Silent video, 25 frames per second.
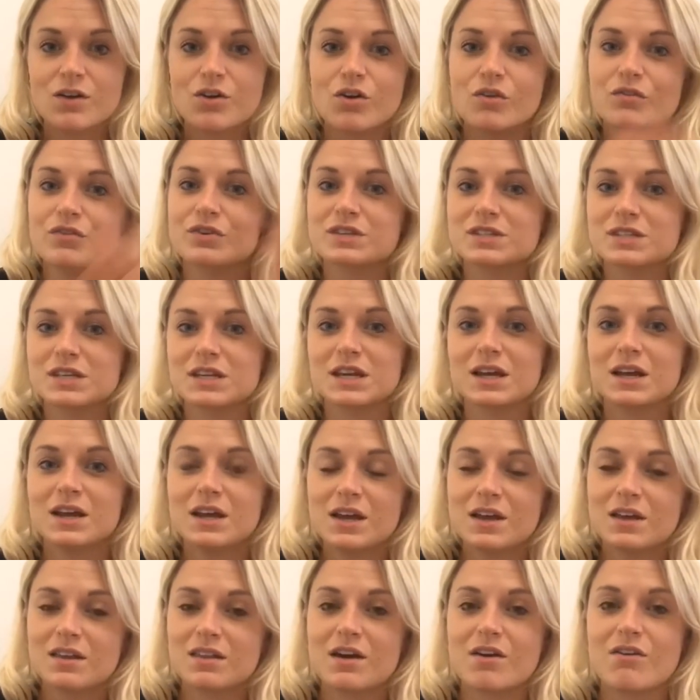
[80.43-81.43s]
Obviously,
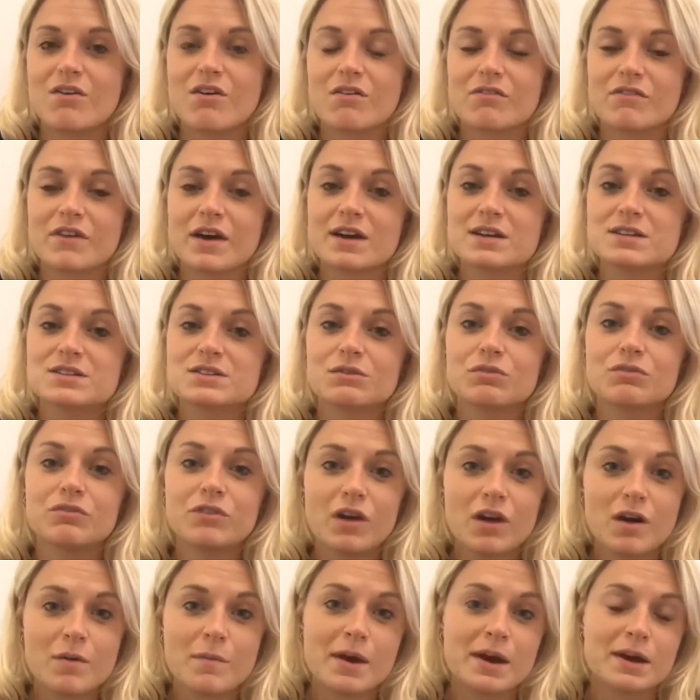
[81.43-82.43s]
there are vets of
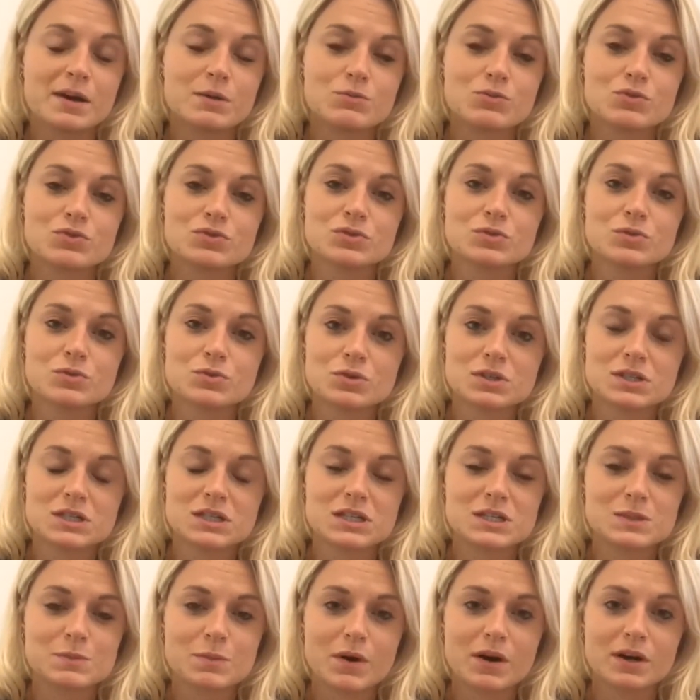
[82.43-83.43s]
farm animals and
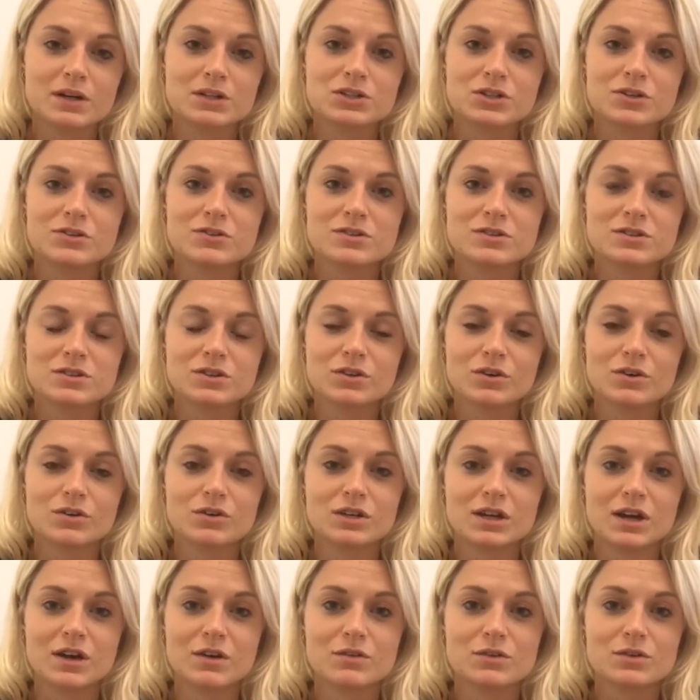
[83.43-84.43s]
horses, but I chose to go
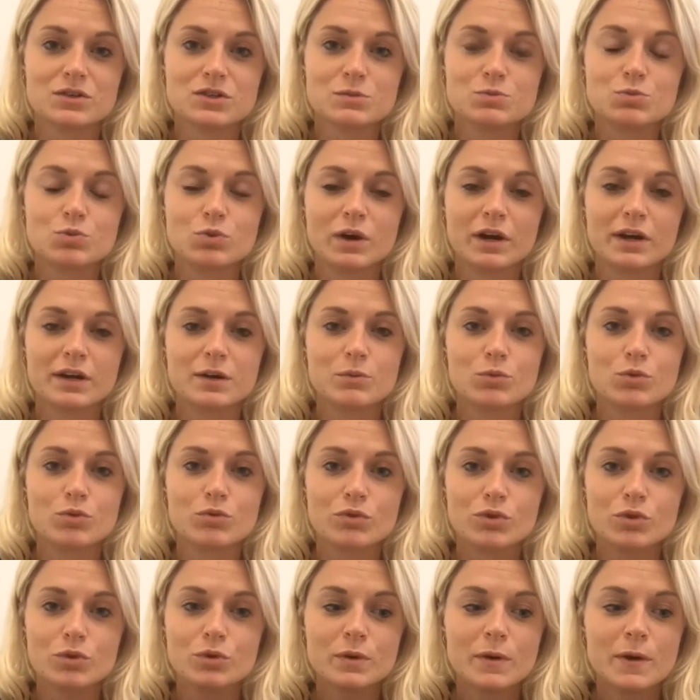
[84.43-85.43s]
down the small animal
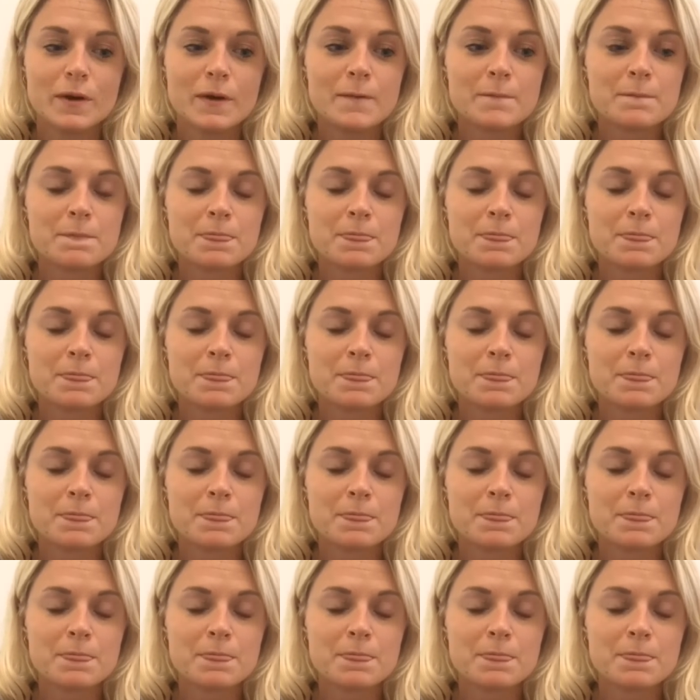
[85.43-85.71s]
route.